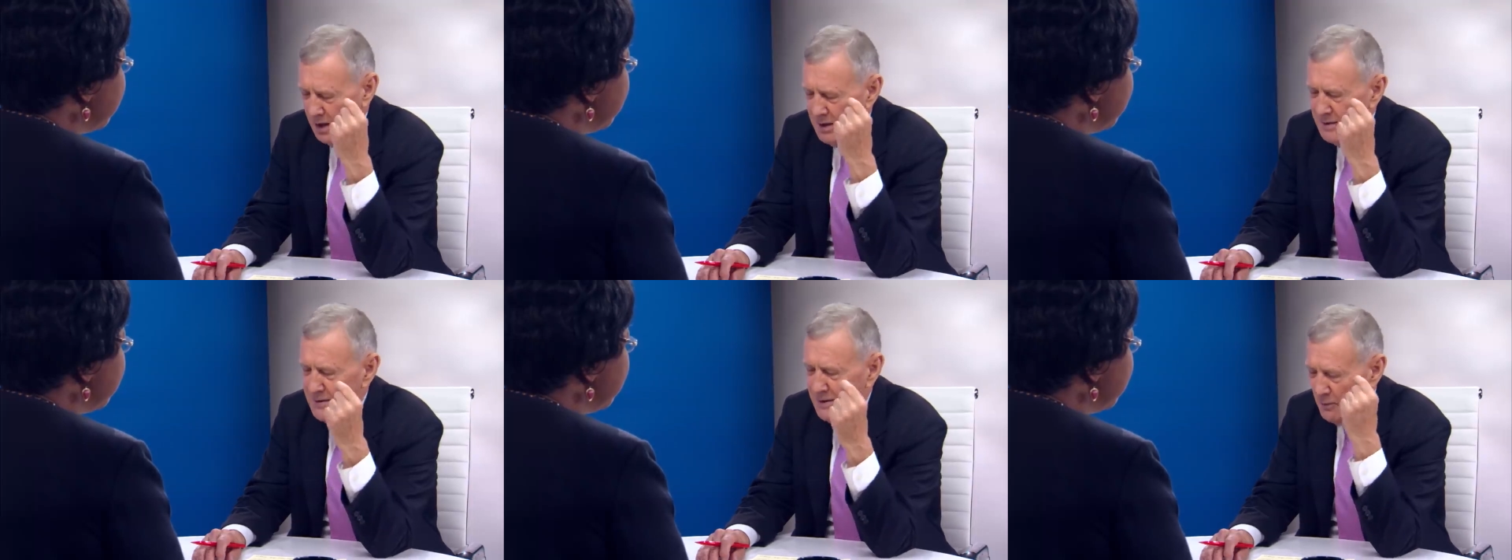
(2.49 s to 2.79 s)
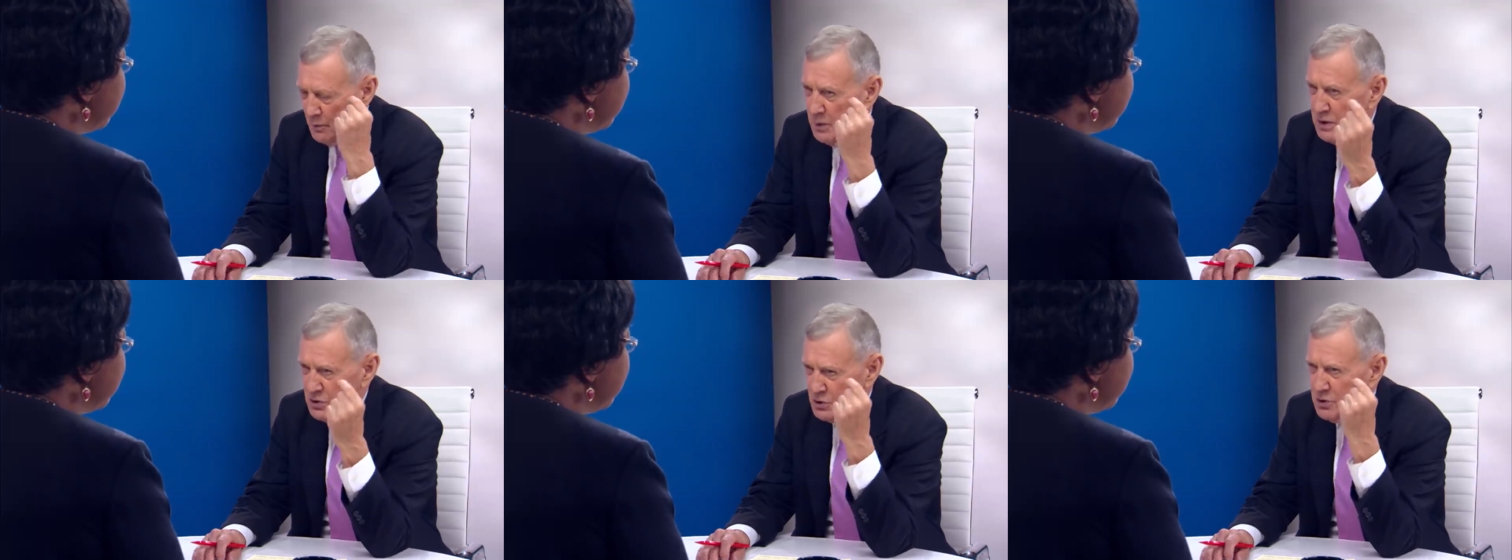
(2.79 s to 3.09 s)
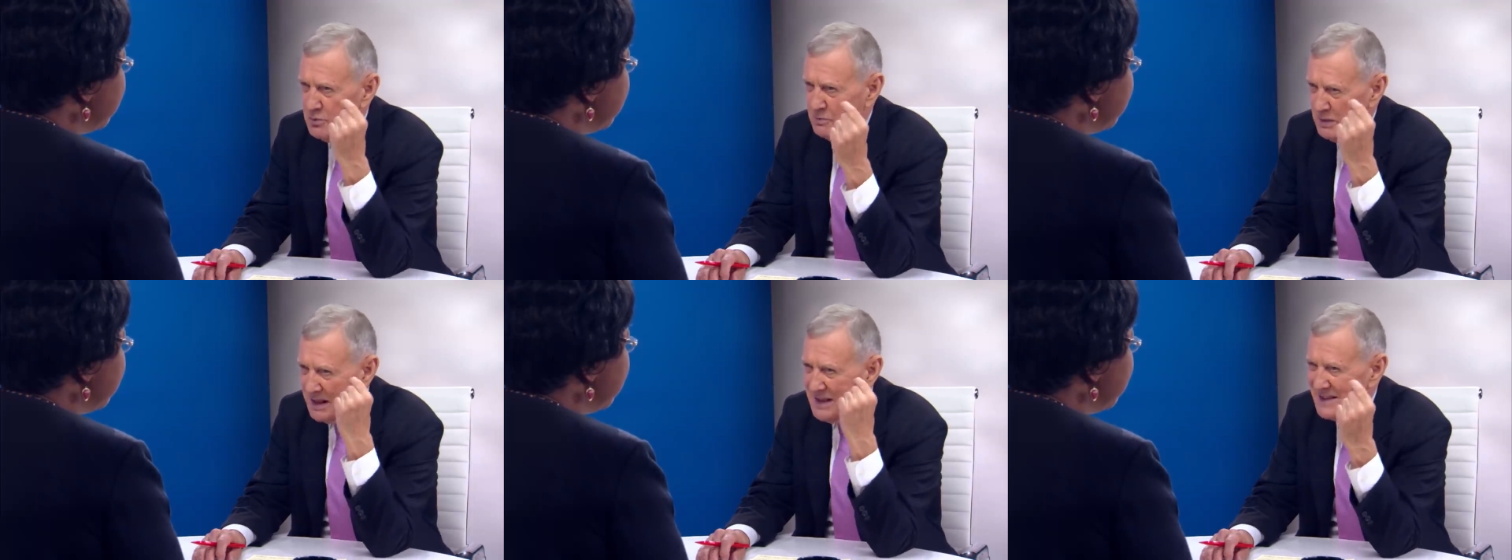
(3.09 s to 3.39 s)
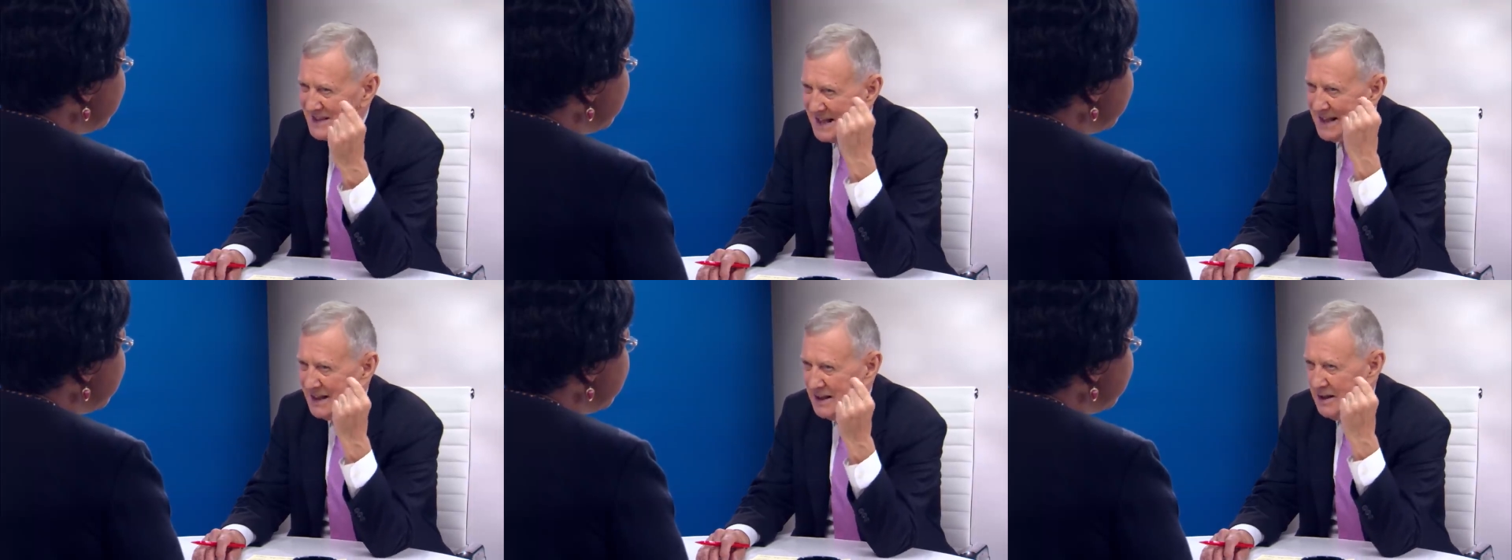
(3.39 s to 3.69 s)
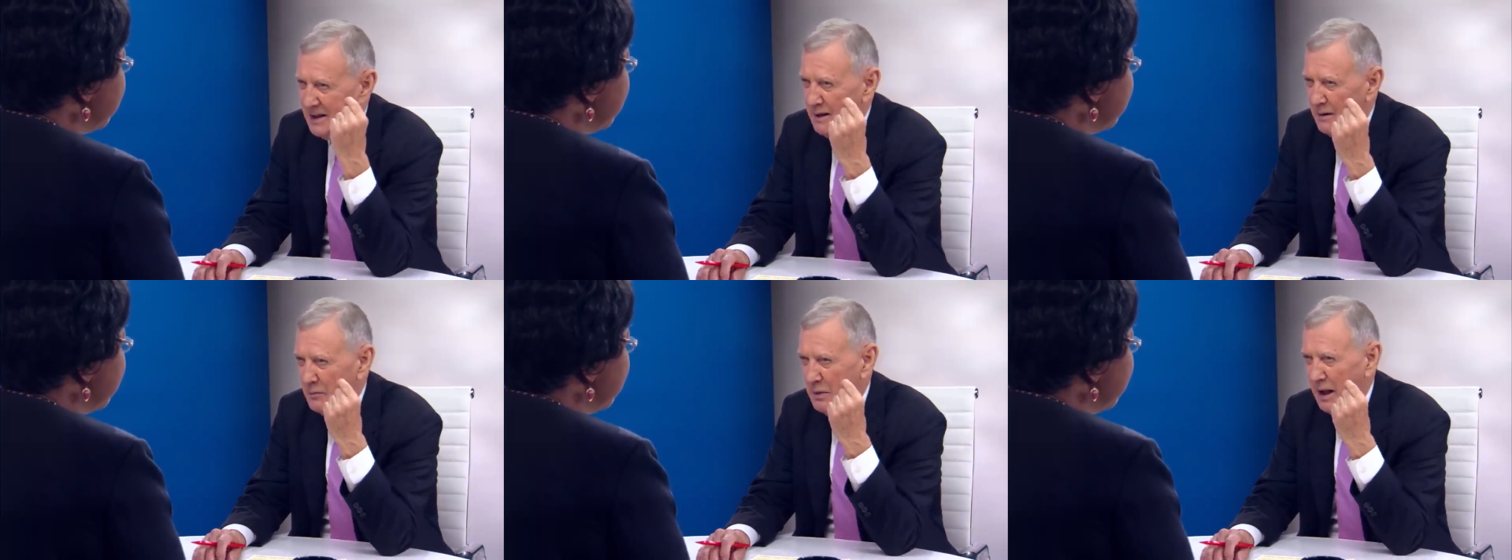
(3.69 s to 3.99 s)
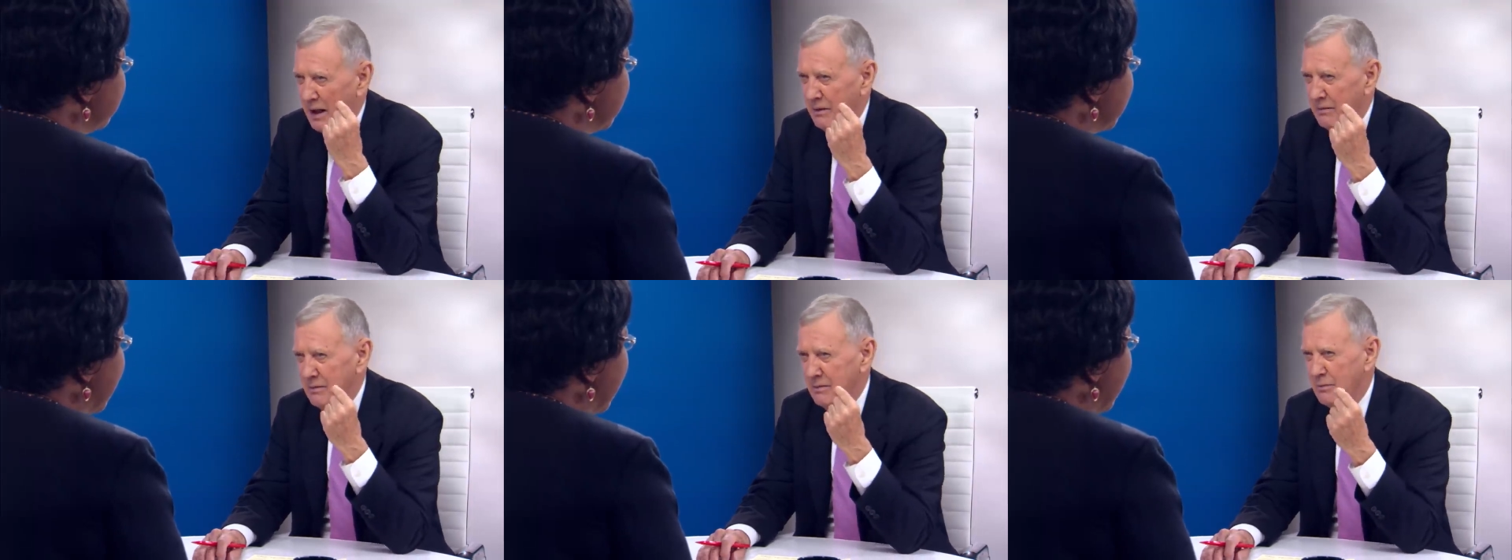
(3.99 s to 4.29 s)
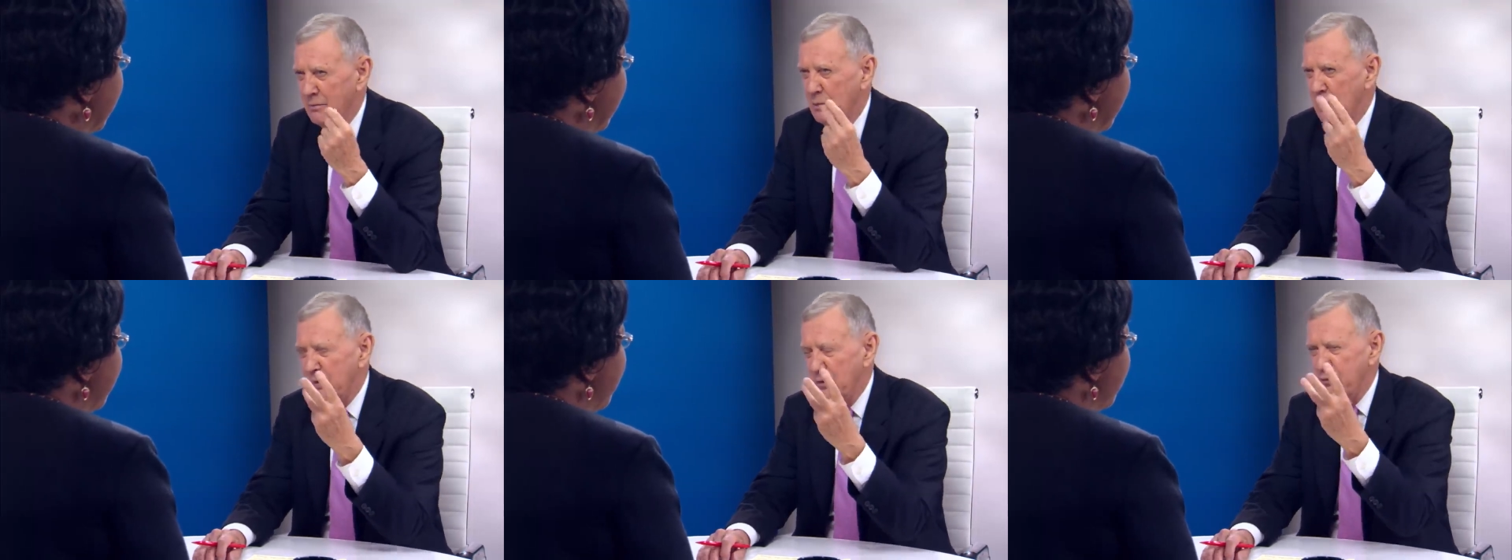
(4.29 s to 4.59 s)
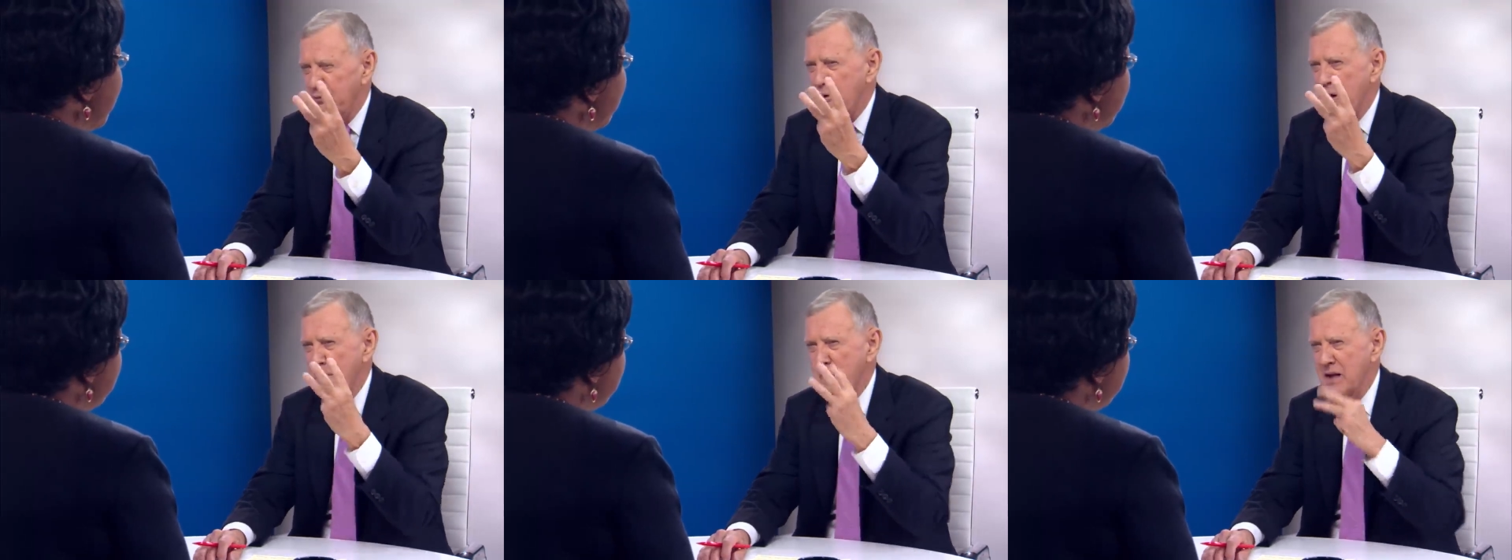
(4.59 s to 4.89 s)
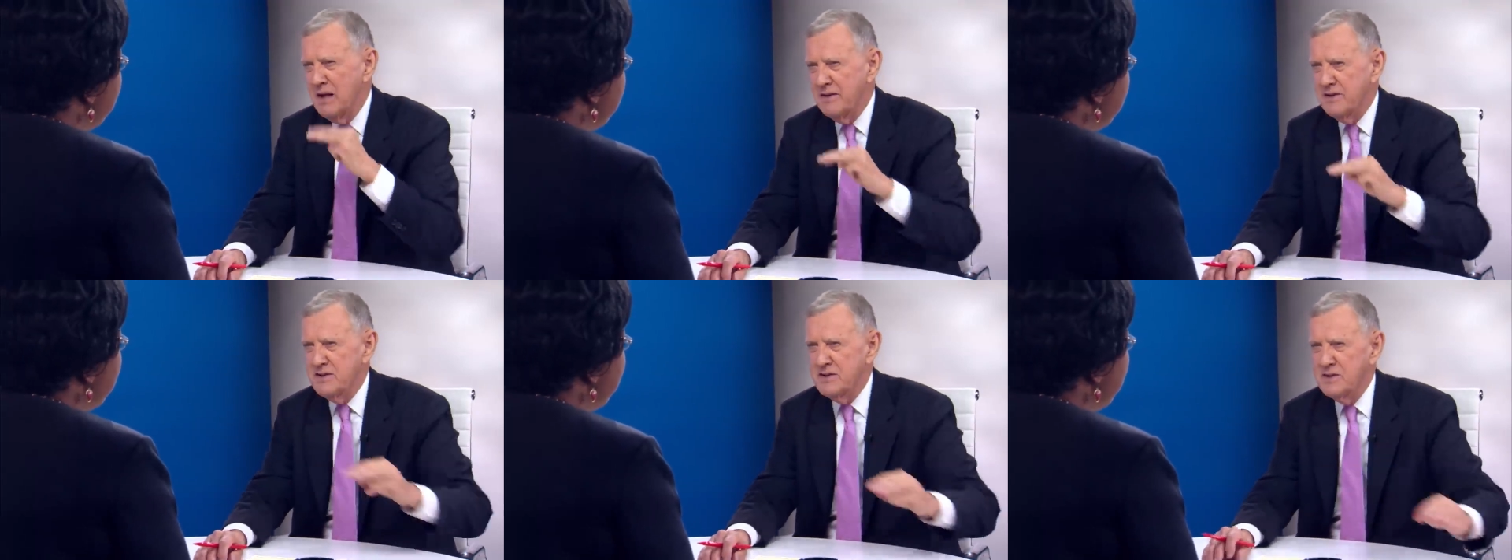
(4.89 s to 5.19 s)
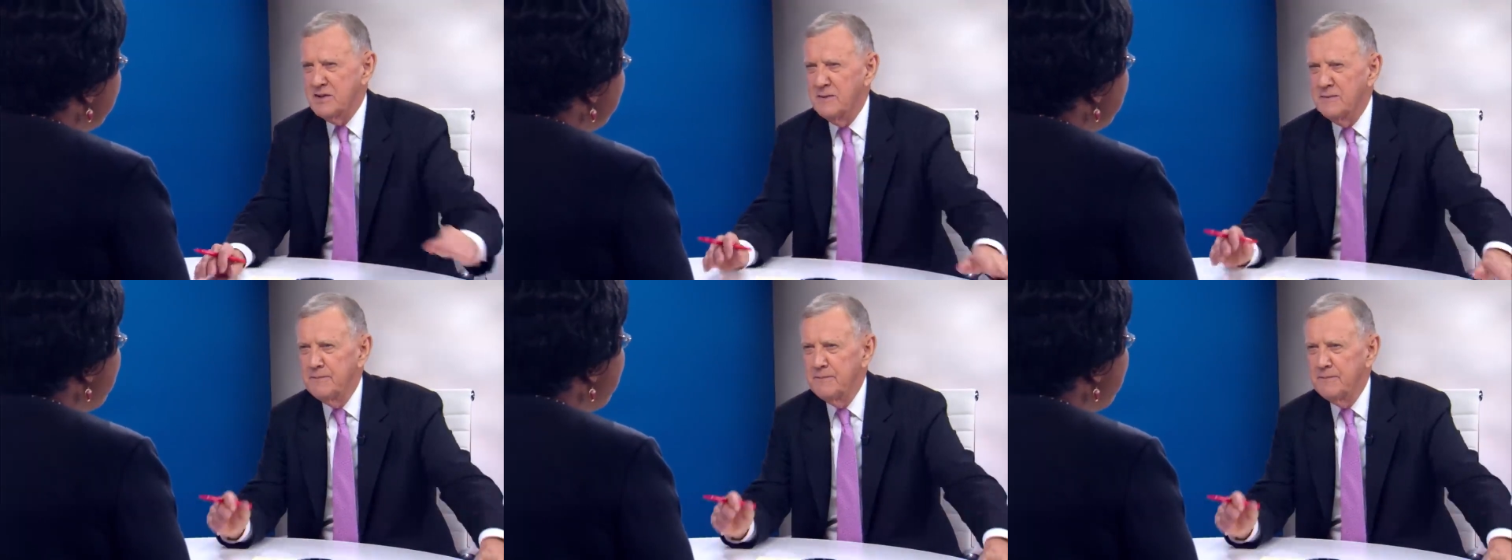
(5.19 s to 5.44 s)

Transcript: that we should be thinking about? Three myths.